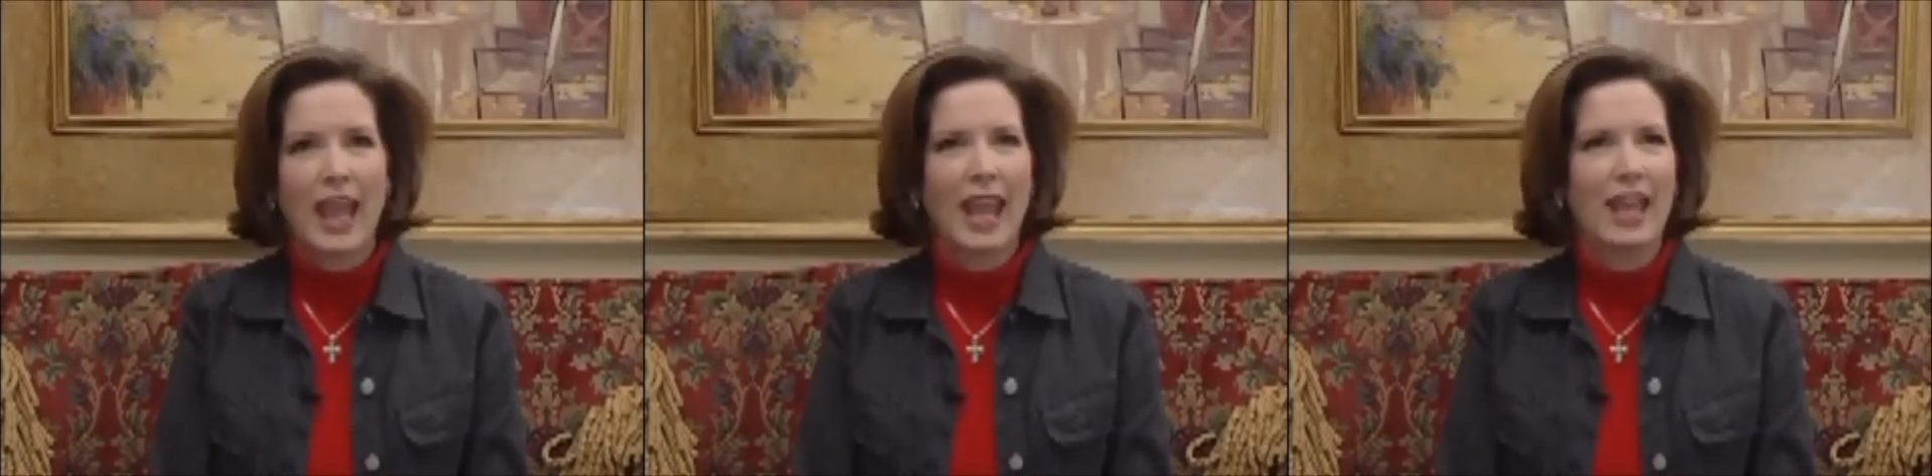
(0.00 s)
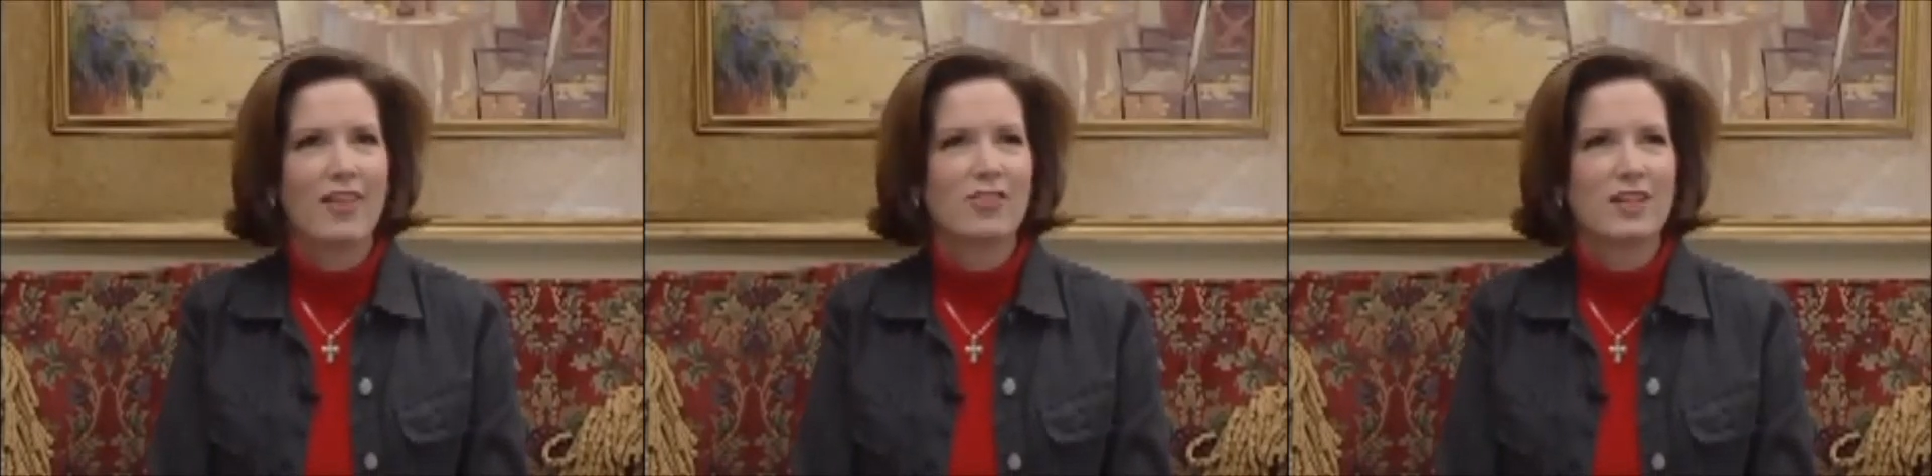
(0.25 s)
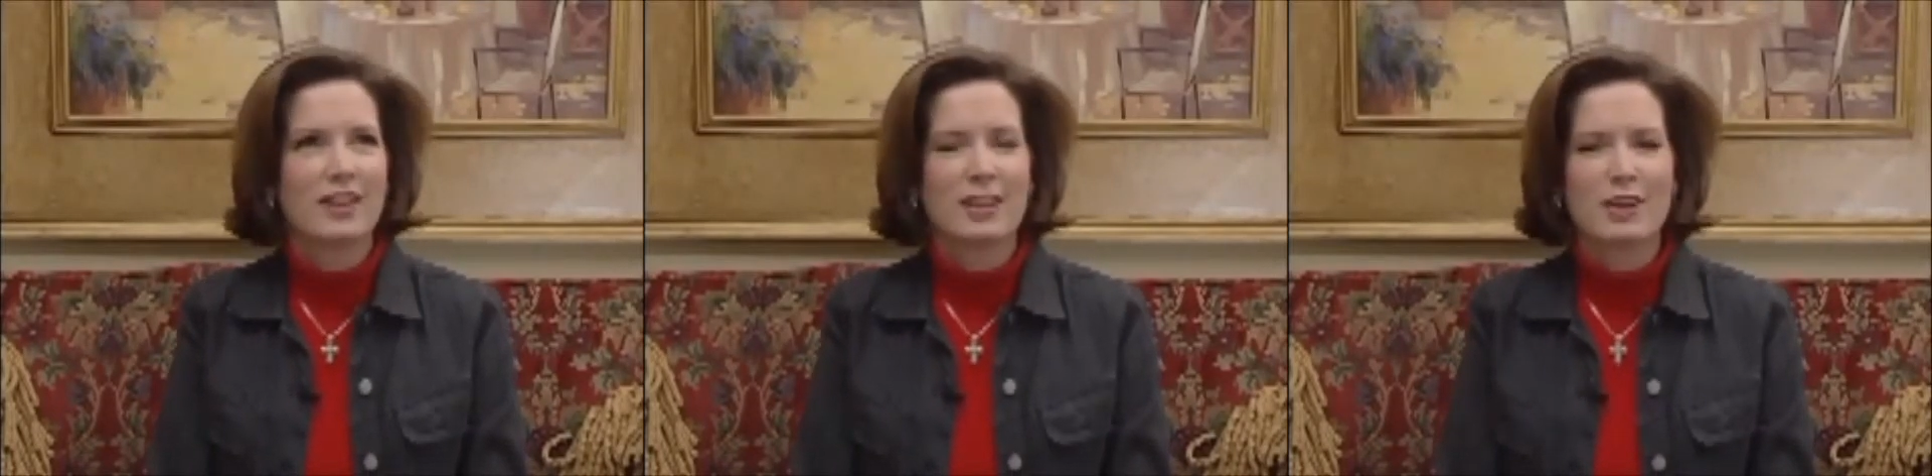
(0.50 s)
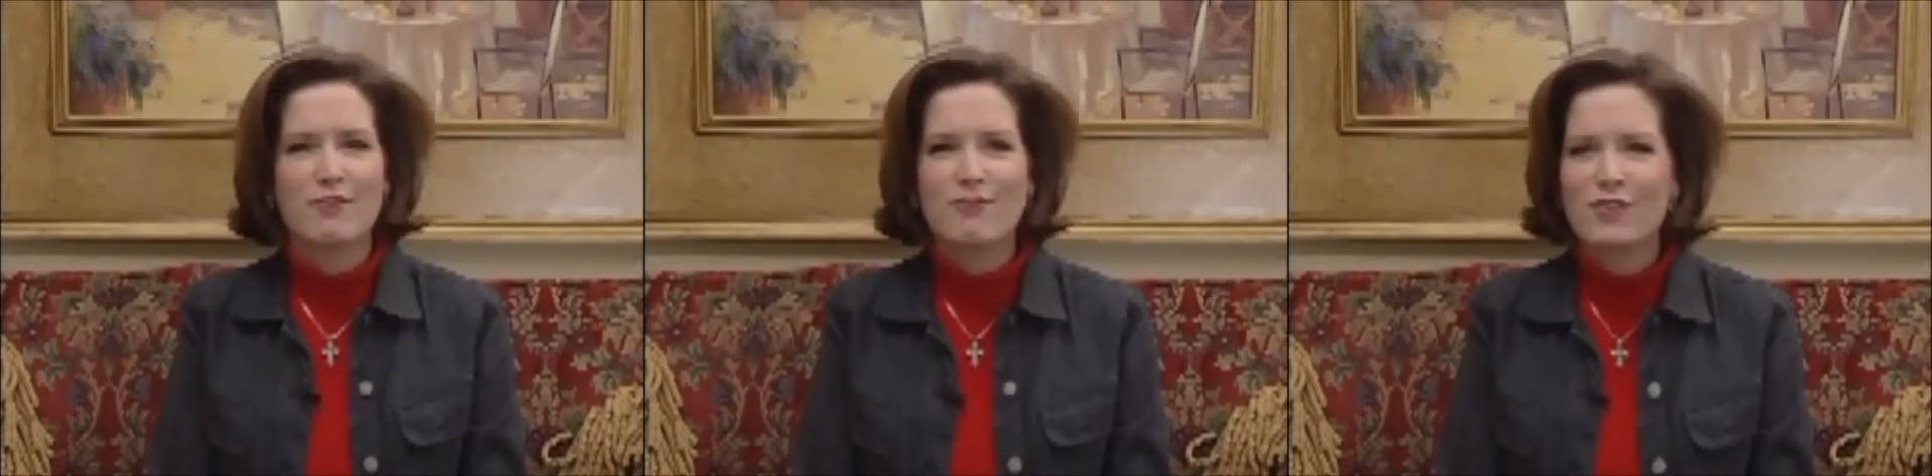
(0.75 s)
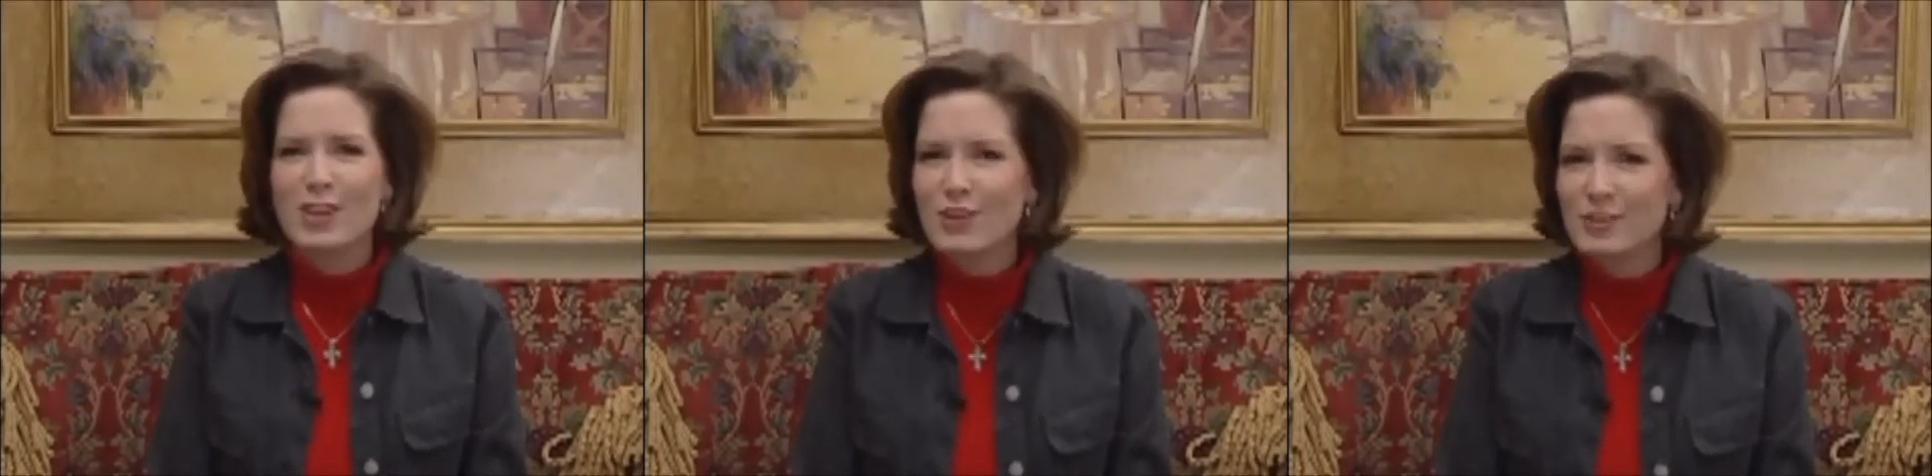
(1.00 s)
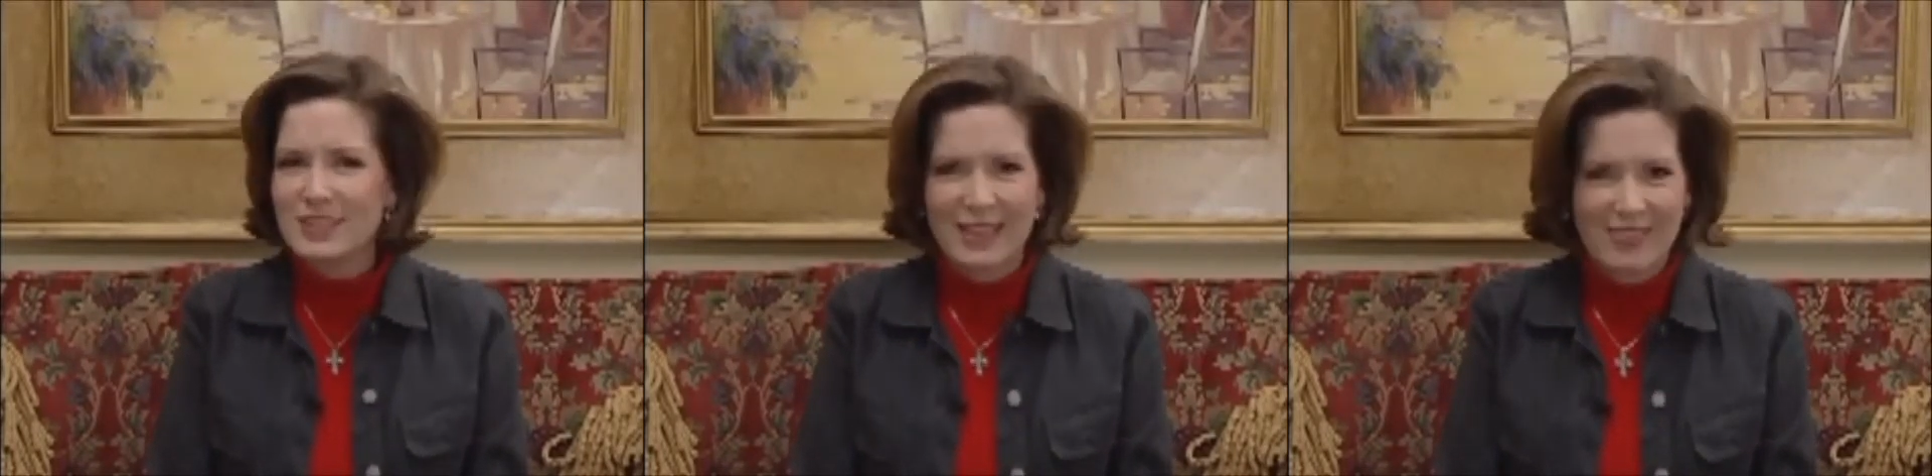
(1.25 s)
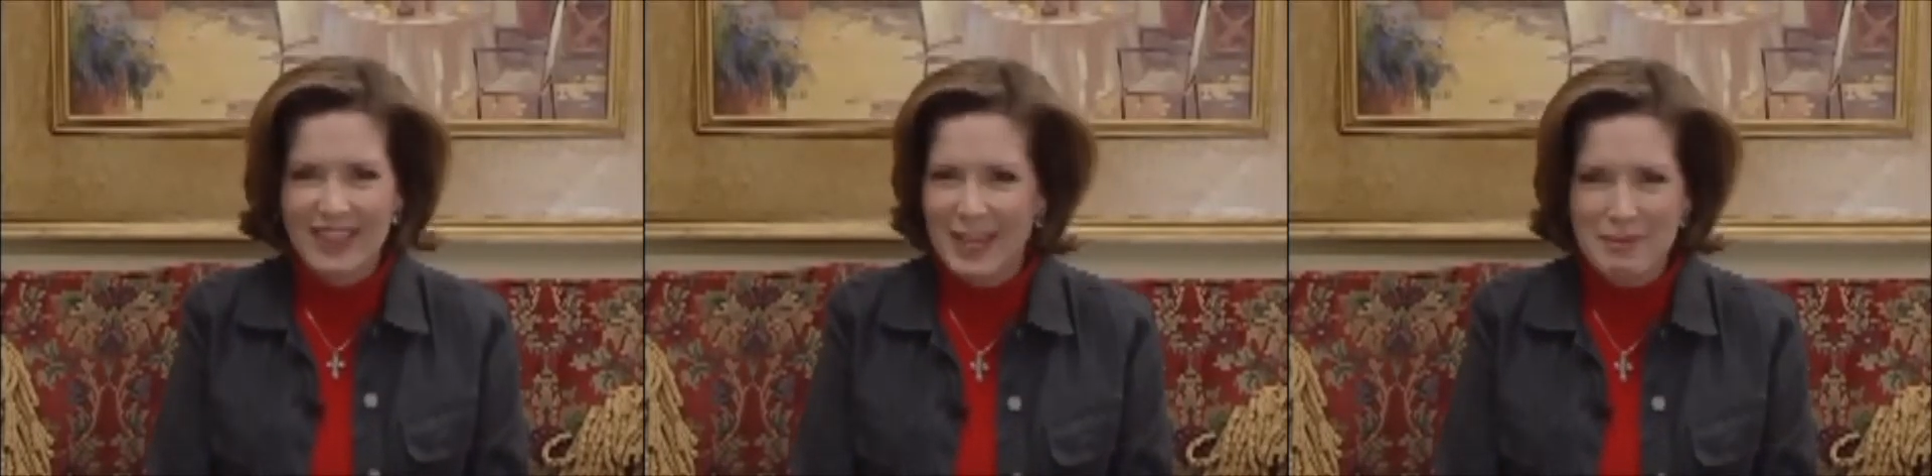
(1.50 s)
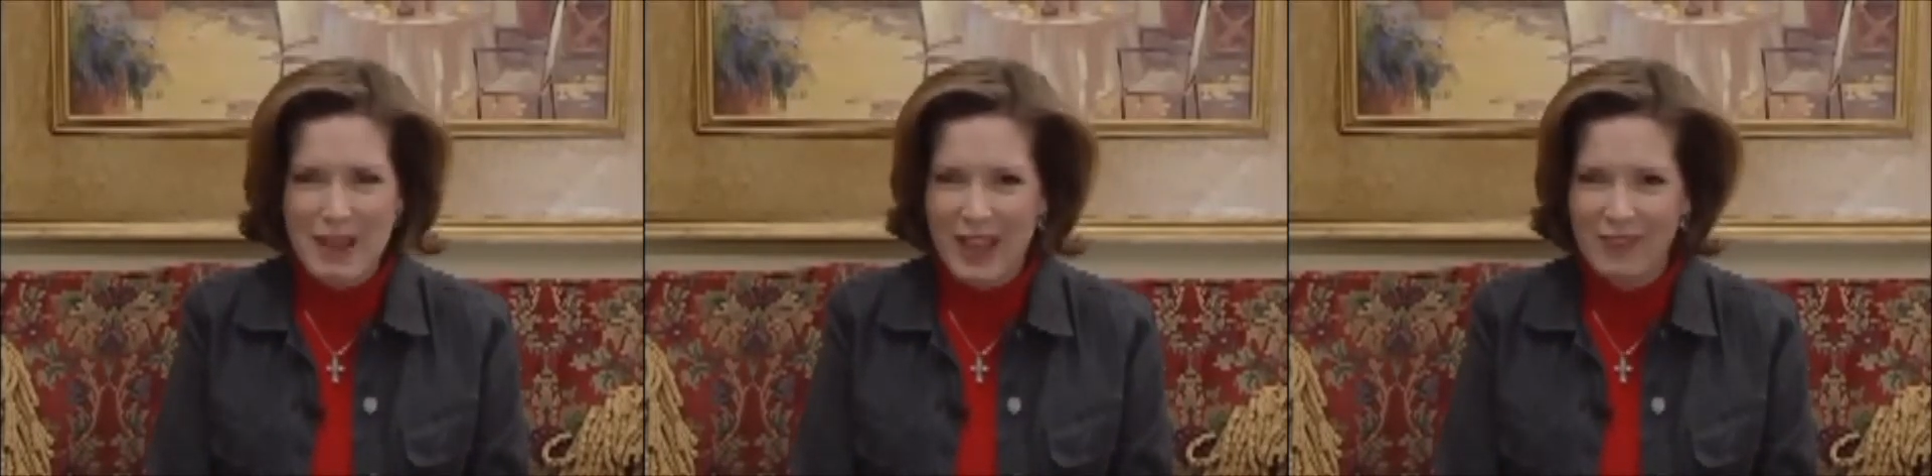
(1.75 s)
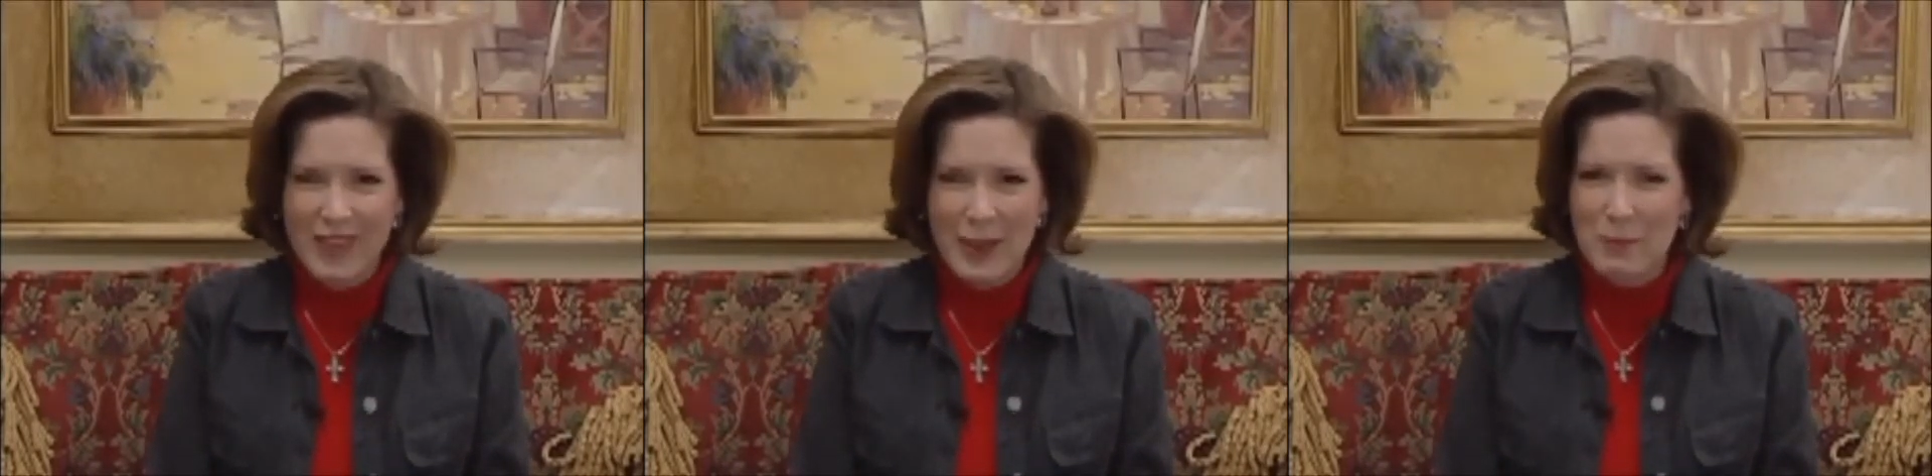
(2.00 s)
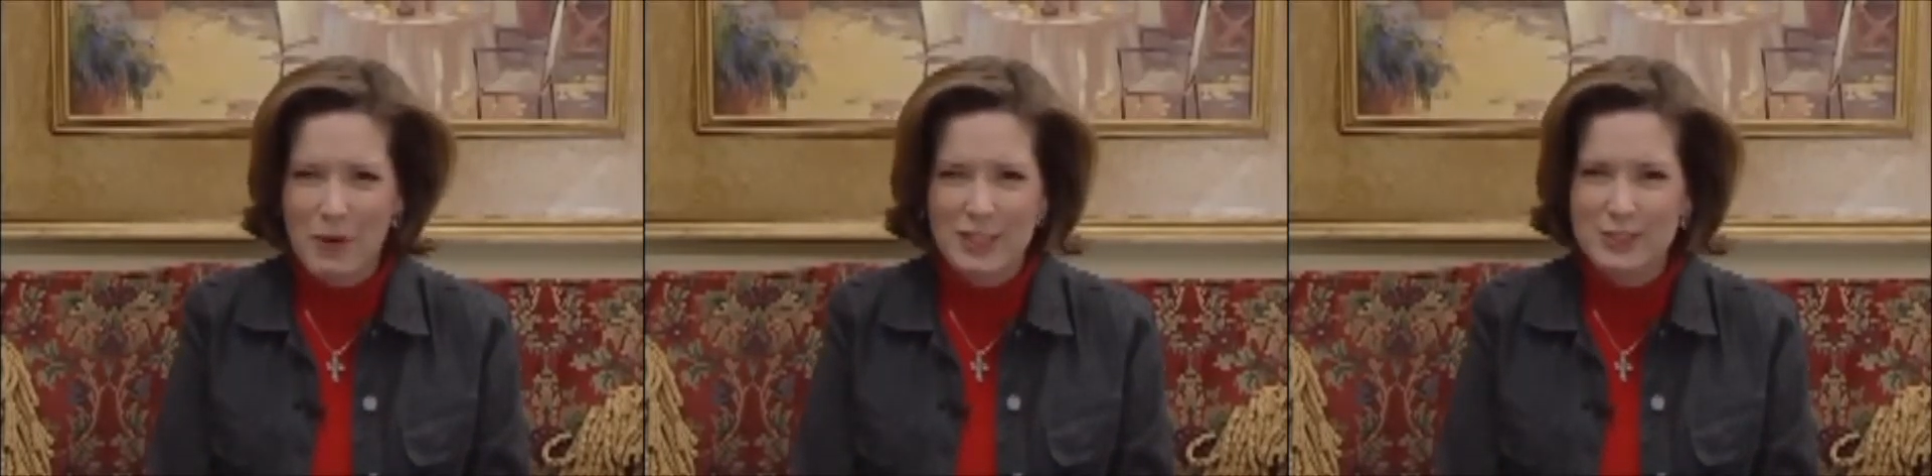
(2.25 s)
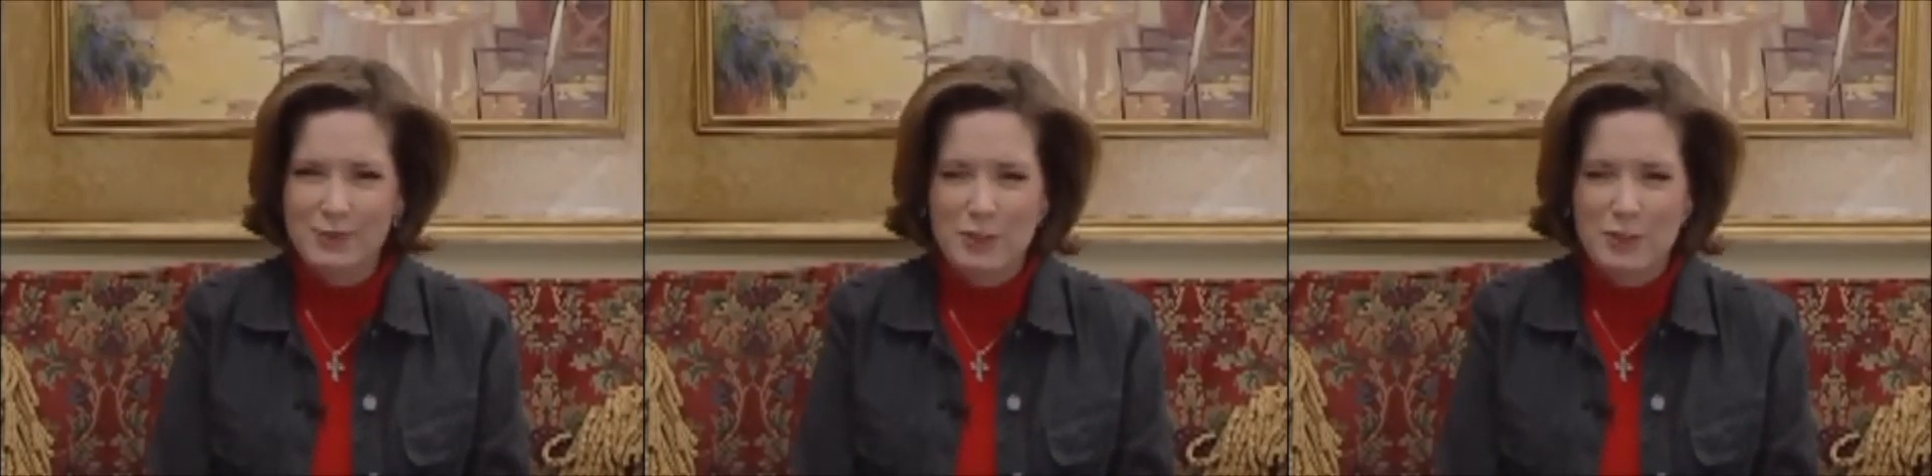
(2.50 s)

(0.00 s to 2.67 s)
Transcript: And the confusing thing about that was,